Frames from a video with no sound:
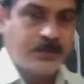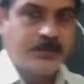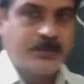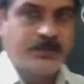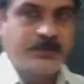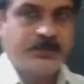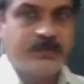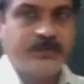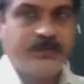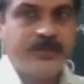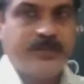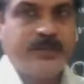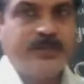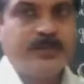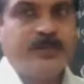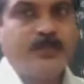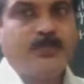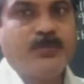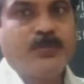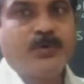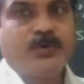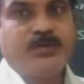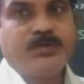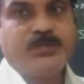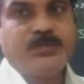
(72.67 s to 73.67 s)
During the
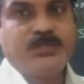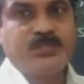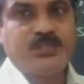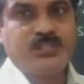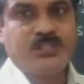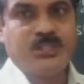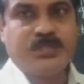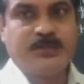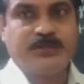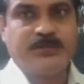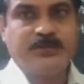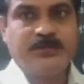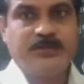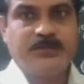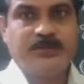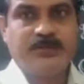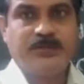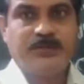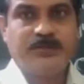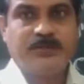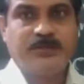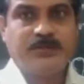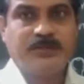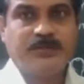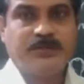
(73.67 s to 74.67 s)
pollination,
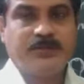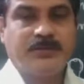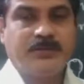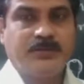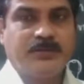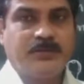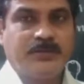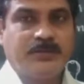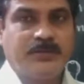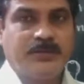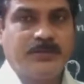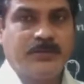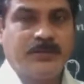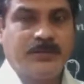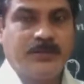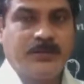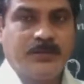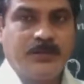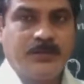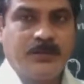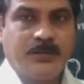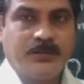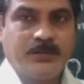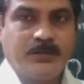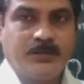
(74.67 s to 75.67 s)

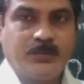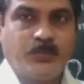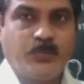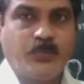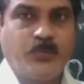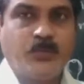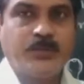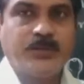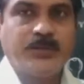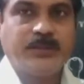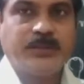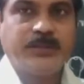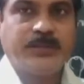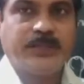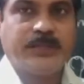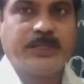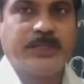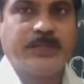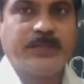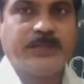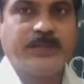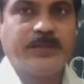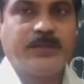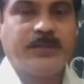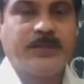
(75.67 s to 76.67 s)
the pollen
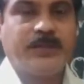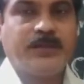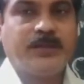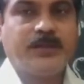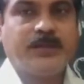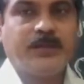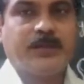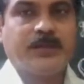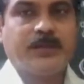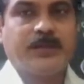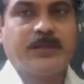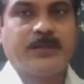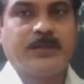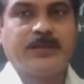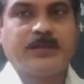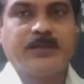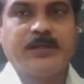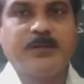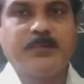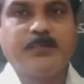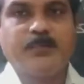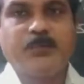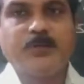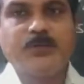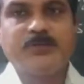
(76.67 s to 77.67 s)
grain are
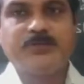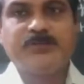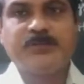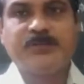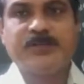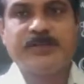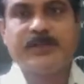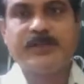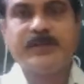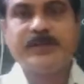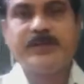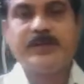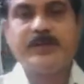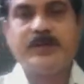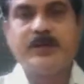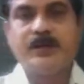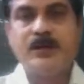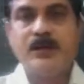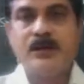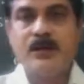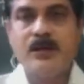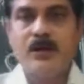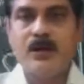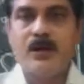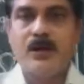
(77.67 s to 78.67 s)
deposited
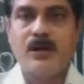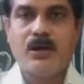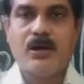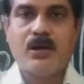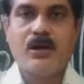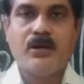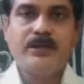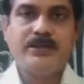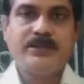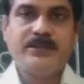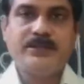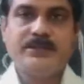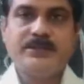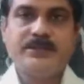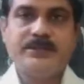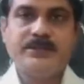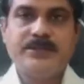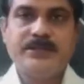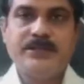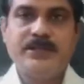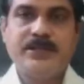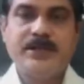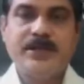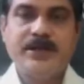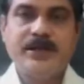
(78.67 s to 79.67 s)
on the
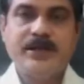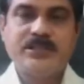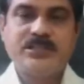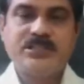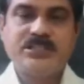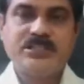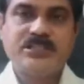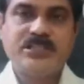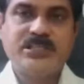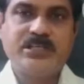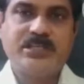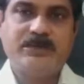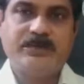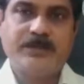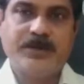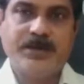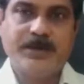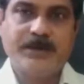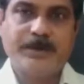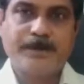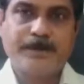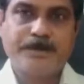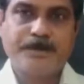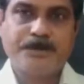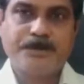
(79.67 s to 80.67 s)
stigma.
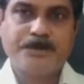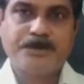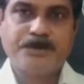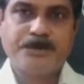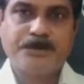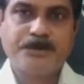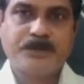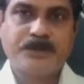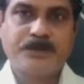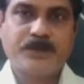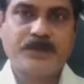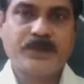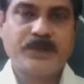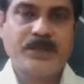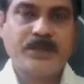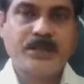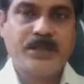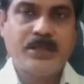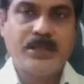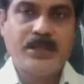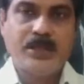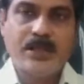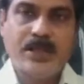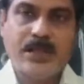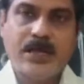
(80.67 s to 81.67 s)

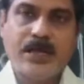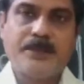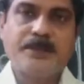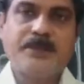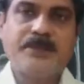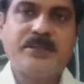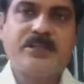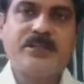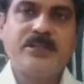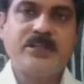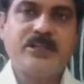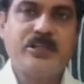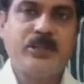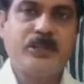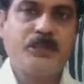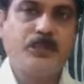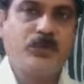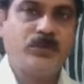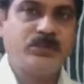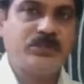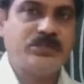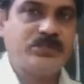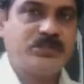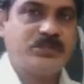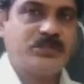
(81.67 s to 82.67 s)
After the
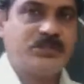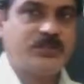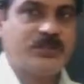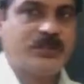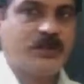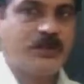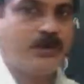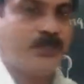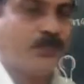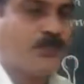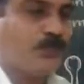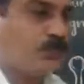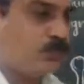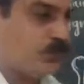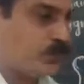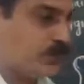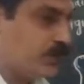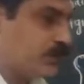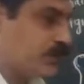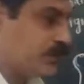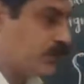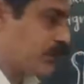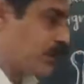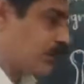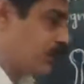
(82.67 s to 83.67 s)
deposition of
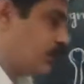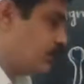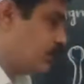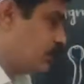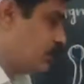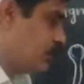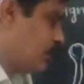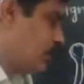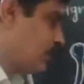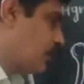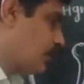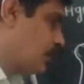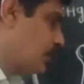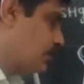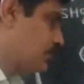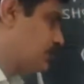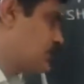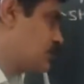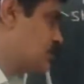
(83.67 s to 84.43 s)
pollen grain on the